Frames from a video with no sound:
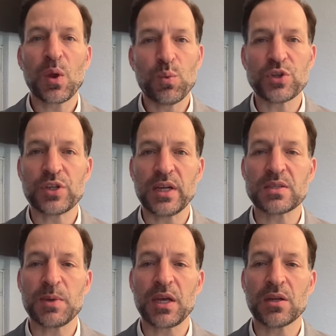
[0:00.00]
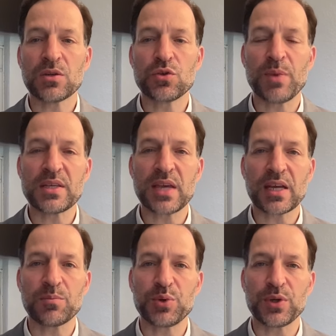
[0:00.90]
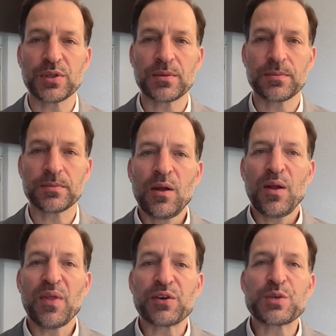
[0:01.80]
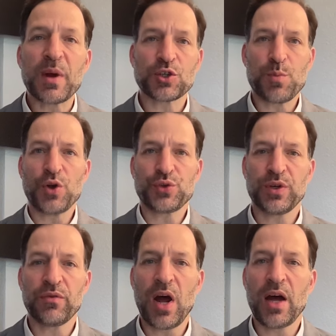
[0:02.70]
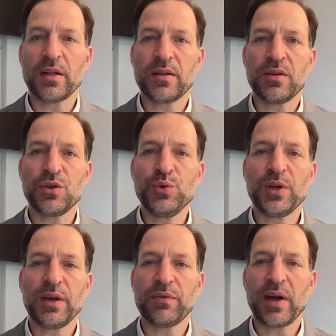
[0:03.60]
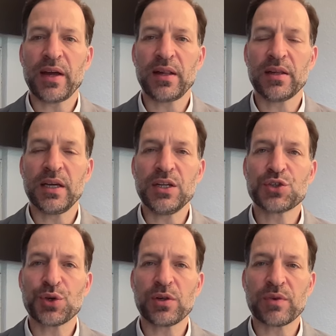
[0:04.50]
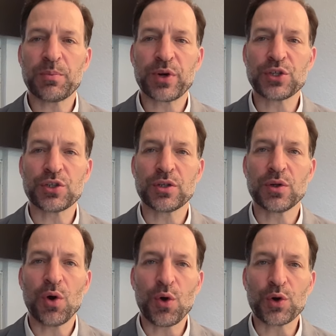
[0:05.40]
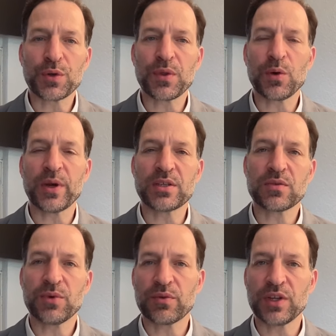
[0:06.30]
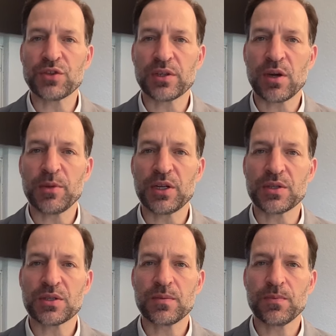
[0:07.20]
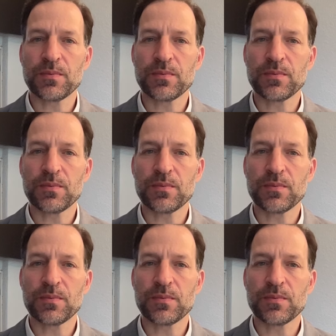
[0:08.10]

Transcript: Which leads me to my second point. There is much more to Iran than the nuclear file, internal repression, or the quest for regional dominance.